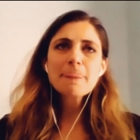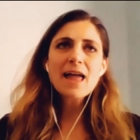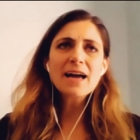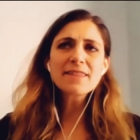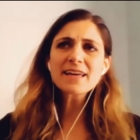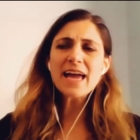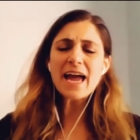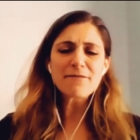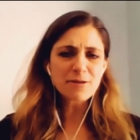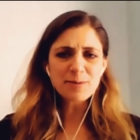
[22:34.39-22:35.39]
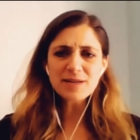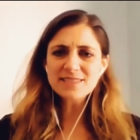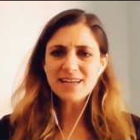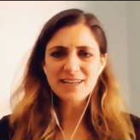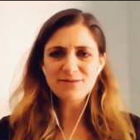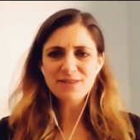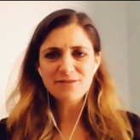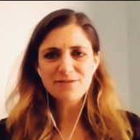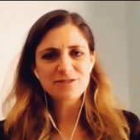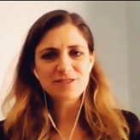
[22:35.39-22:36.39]
I think everybody's kind of in the
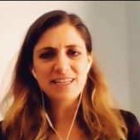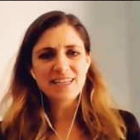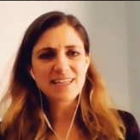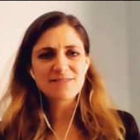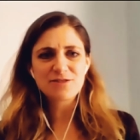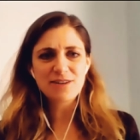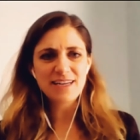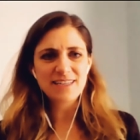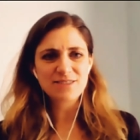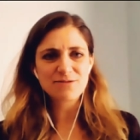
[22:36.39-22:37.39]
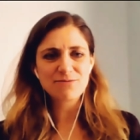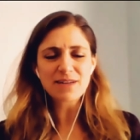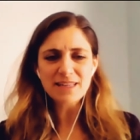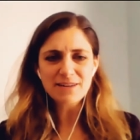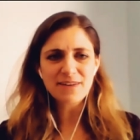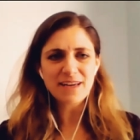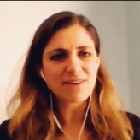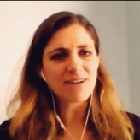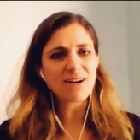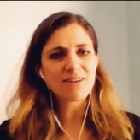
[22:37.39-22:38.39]
first inning of trying to really figure
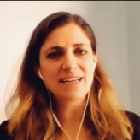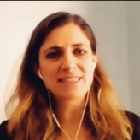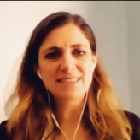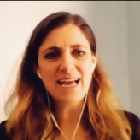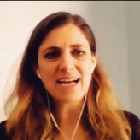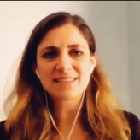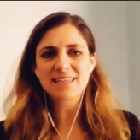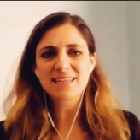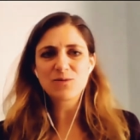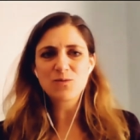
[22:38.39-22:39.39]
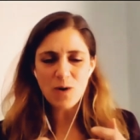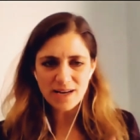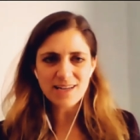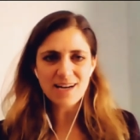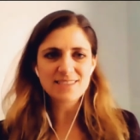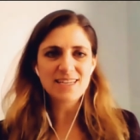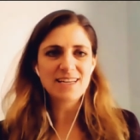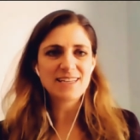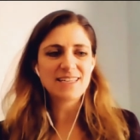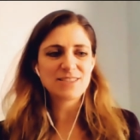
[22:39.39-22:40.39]
out exactly what
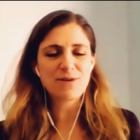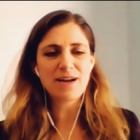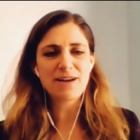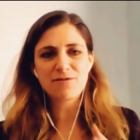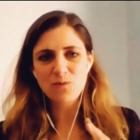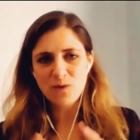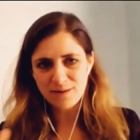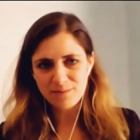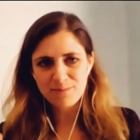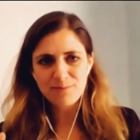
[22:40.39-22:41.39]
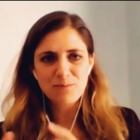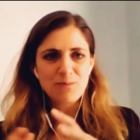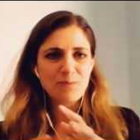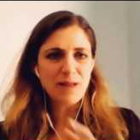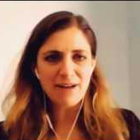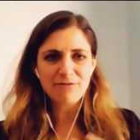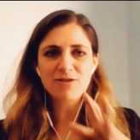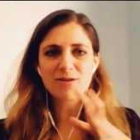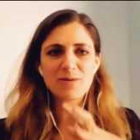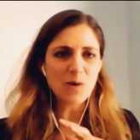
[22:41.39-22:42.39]
content is right for what
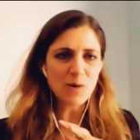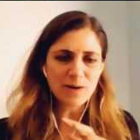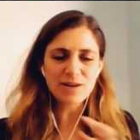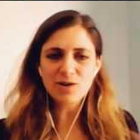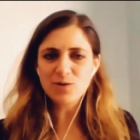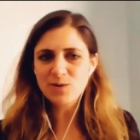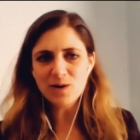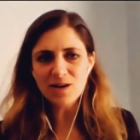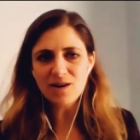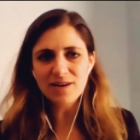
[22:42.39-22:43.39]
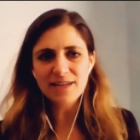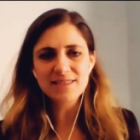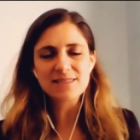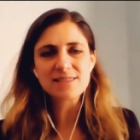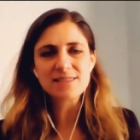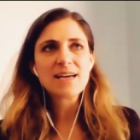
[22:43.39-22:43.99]
platform and what window and what audience.